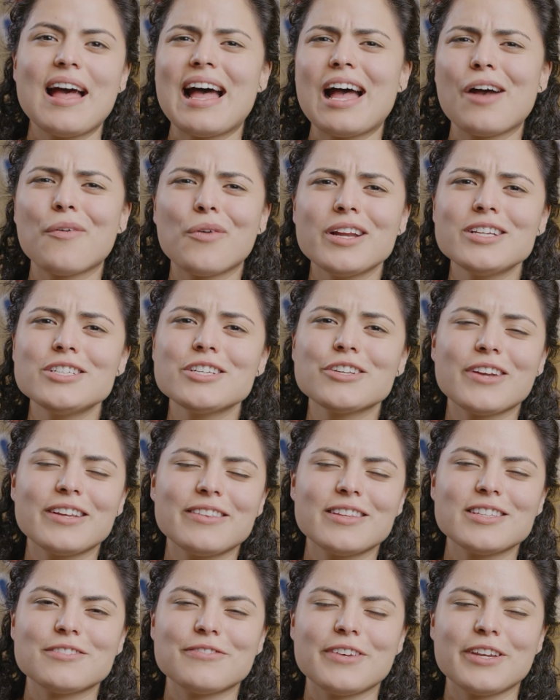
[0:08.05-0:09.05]
I wanted to create
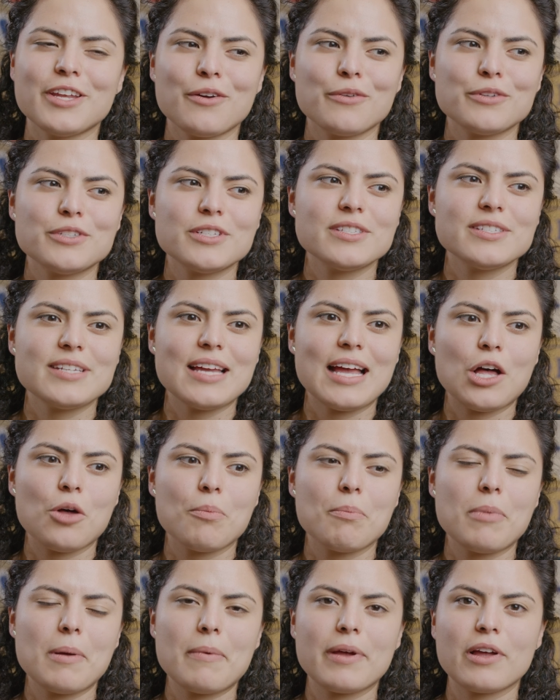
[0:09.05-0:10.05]
this video just to
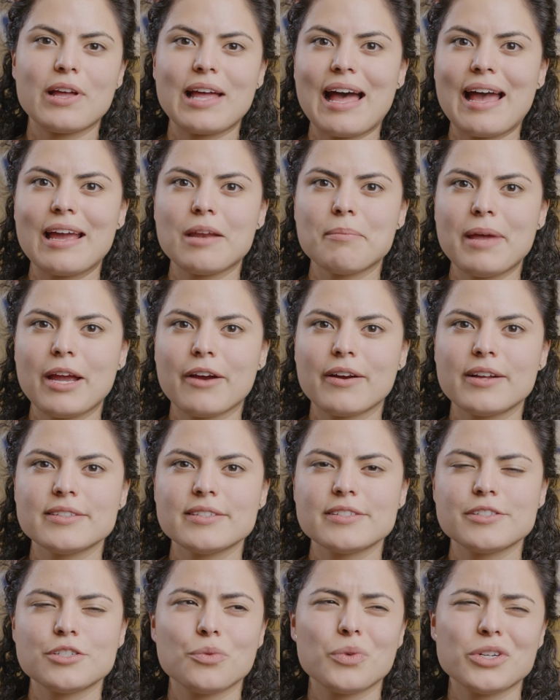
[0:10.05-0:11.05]
help guide parents
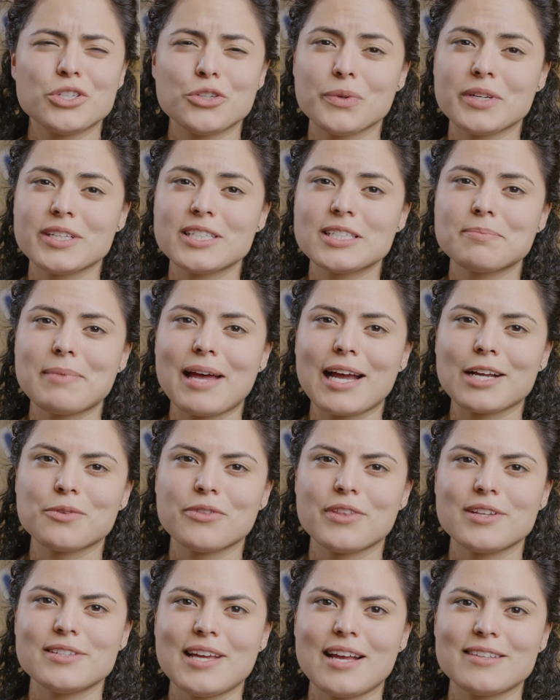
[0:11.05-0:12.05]
as to what to expect with
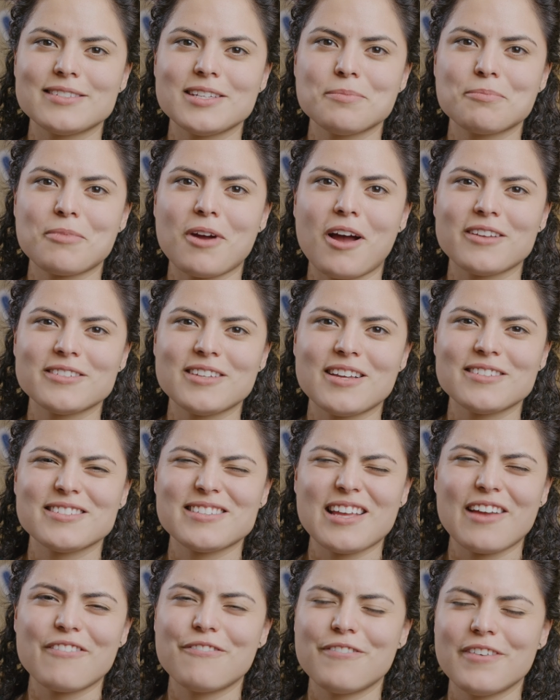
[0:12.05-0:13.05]
the testing process, as
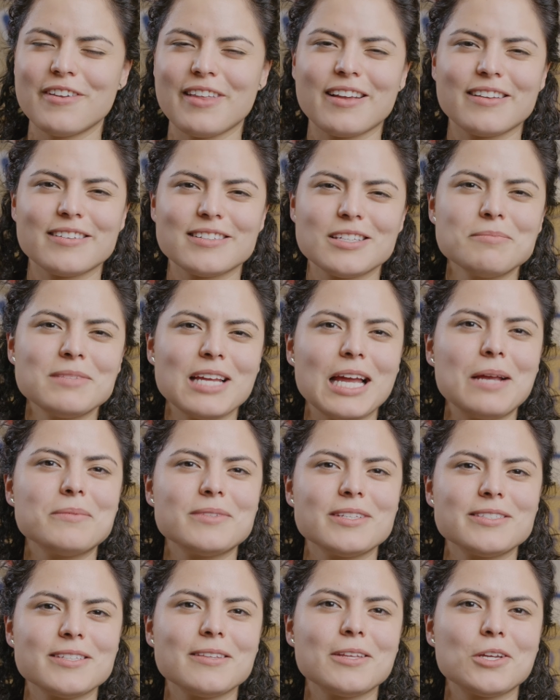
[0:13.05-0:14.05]
I feel like sometimes
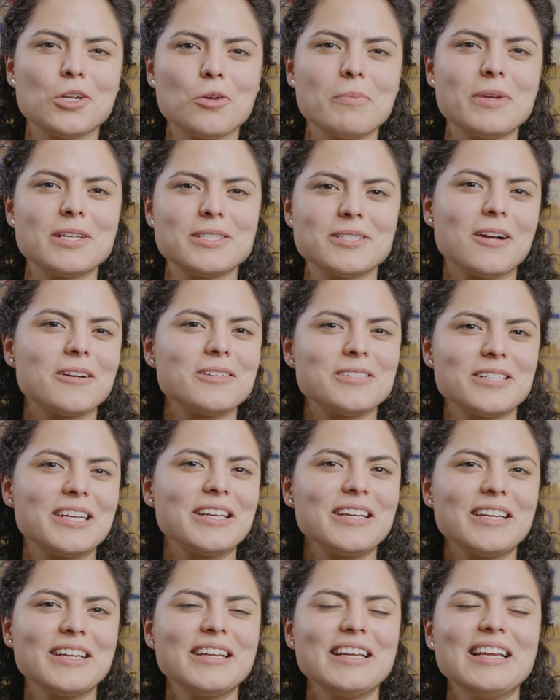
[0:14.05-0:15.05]
it's a little bit
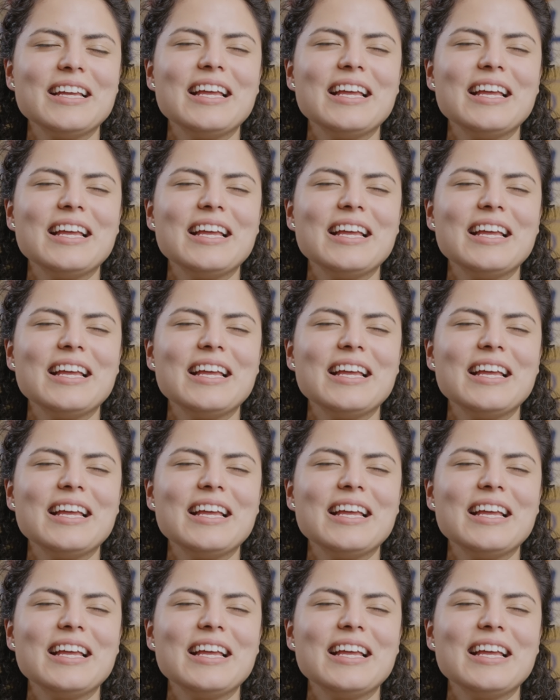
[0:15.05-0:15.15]
daunting.